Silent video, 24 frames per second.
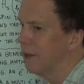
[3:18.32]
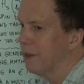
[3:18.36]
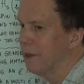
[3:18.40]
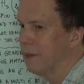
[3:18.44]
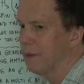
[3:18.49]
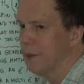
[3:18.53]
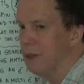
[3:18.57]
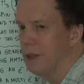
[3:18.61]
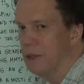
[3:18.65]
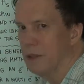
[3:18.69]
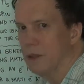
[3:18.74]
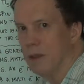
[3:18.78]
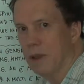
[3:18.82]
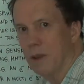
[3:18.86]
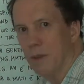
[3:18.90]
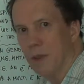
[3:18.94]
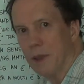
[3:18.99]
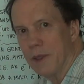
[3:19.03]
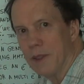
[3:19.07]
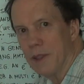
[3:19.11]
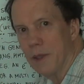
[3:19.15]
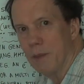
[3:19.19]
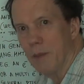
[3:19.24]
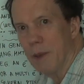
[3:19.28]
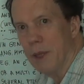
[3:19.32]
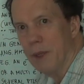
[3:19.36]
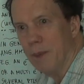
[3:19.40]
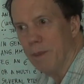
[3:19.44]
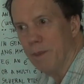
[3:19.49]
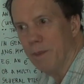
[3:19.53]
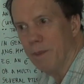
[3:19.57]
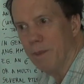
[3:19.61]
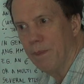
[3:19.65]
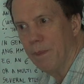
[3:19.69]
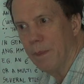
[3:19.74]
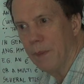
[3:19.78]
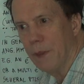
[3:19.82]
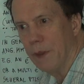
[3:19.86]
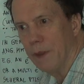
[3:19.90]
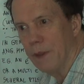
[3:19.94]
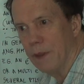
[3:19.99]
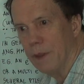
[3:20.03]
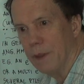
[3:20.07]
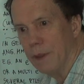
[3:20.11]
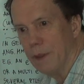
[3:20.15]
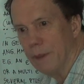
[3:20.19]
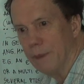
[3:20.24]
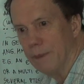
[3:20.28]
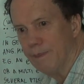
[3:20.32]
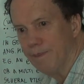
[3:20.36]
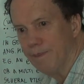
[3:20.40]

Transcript: when you're talking about spin, the